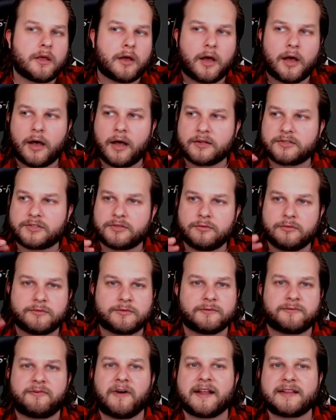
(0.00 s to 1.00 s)
uh, to
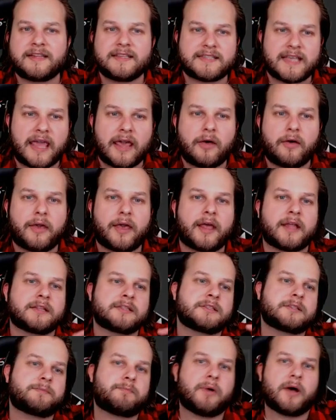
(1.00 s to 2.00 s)
to fight these
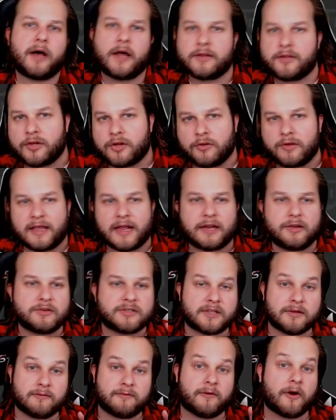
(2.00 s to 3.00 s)
aliens, but you know you got to
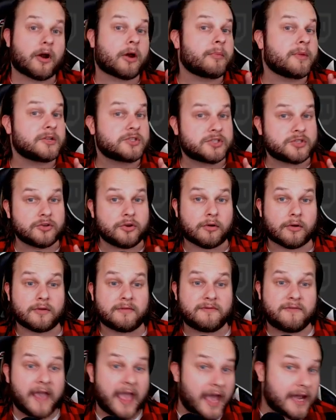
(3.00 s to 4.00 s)
use the environment to your
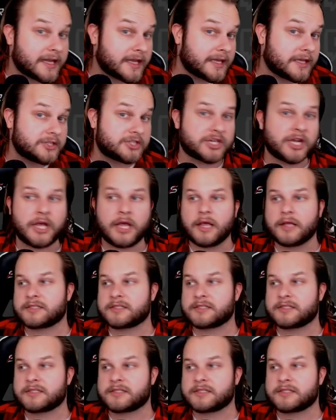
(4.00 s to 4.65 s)
advantage.